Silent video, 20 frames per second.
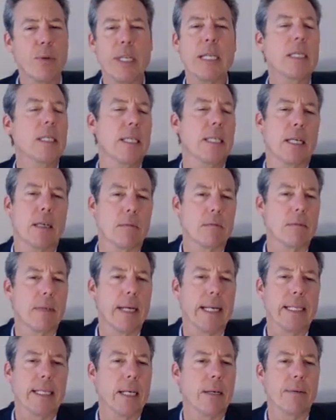that's pretty
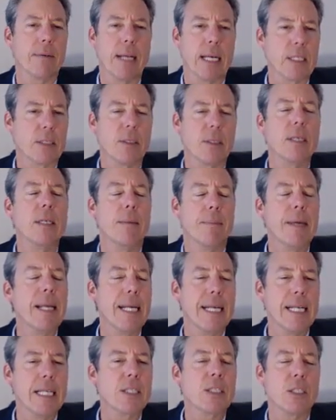clear right there. That's,
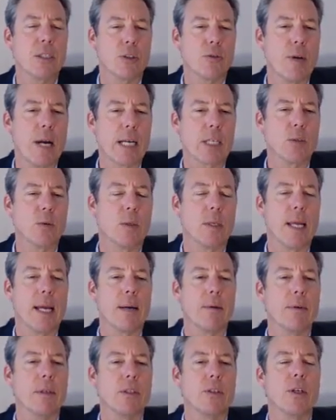and it is
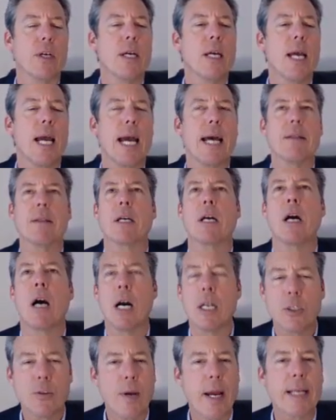contractual language.
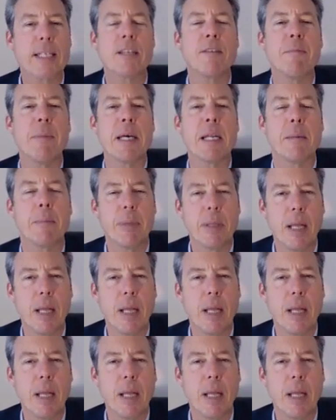And the contracts